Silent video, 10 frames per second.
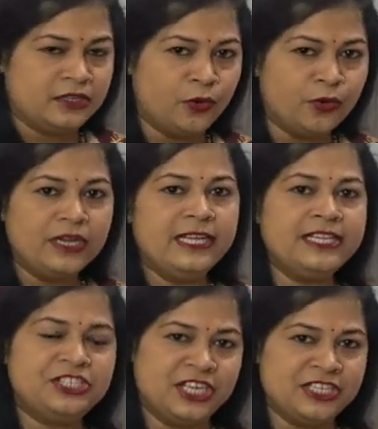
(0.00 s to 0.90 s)
only
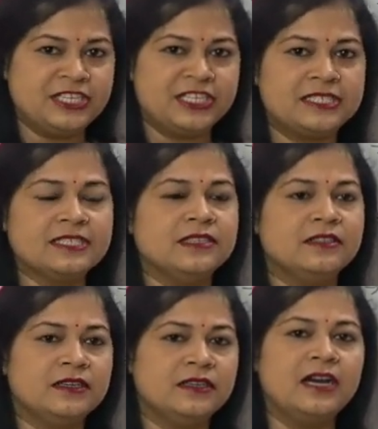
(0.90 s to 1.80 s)
changes
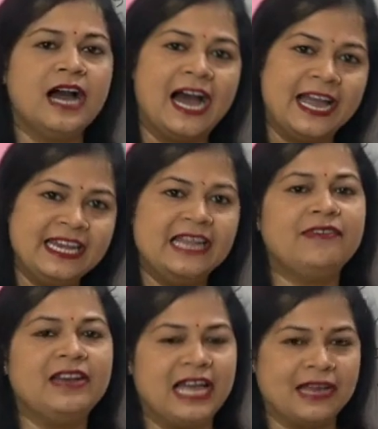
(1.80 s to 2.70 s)
the high
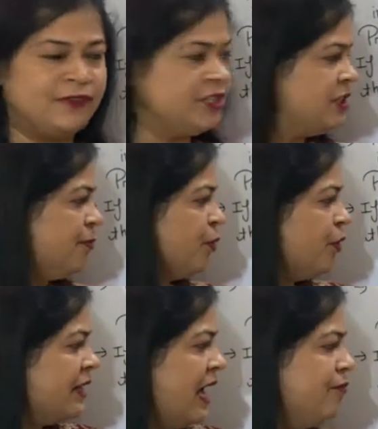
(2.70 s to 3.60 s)
level language, the
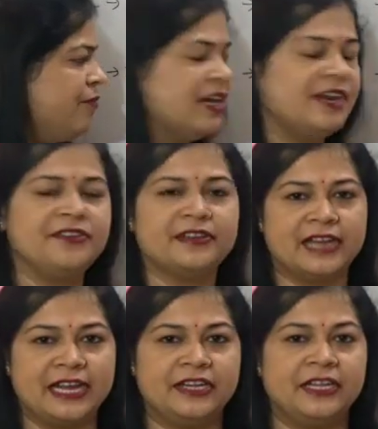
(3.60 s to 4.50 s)
program we are
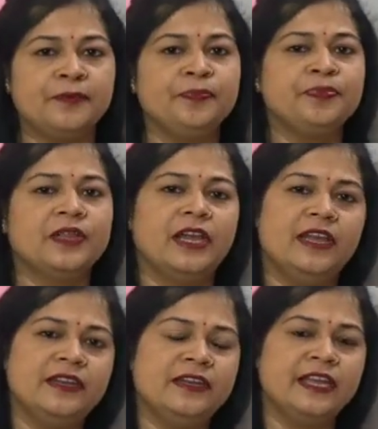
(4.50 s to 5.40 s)
writing
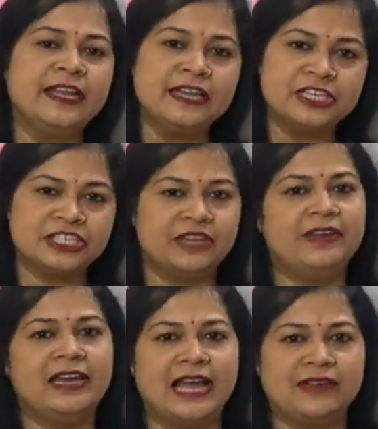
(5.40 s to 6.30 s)
in English level
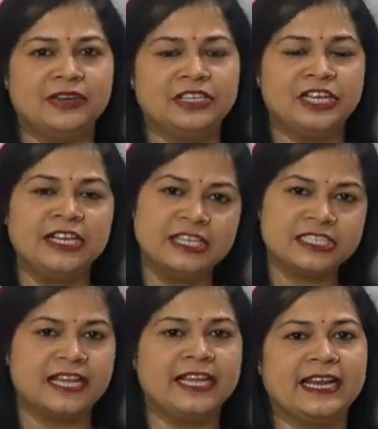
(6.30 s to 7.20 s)
language,
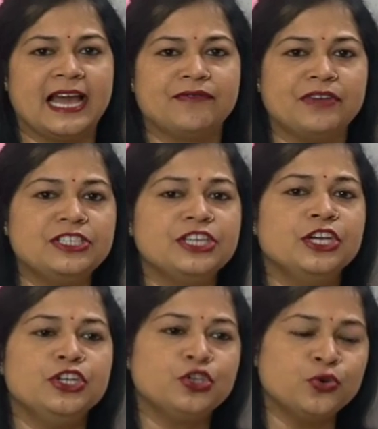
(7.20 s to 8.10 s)
English like language,
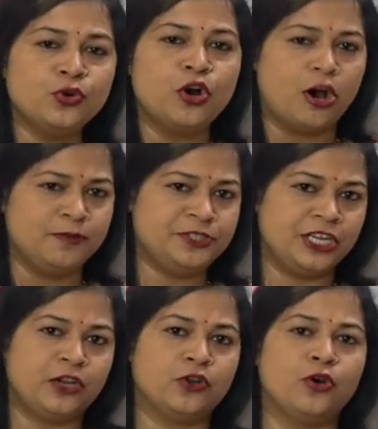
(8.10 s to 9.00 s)
to
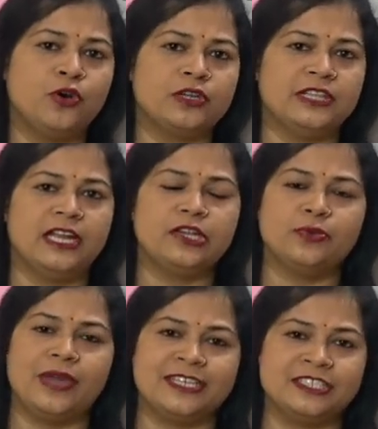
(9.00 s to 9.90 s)
object code, then
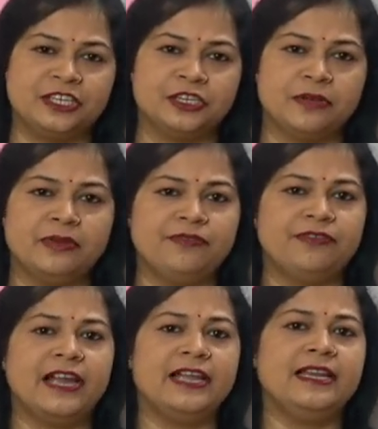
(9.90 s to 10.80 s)
to executable
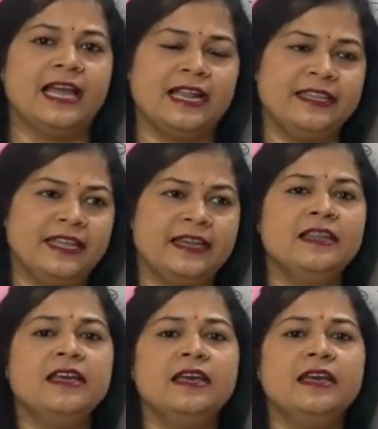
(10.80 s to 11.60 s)
file, and then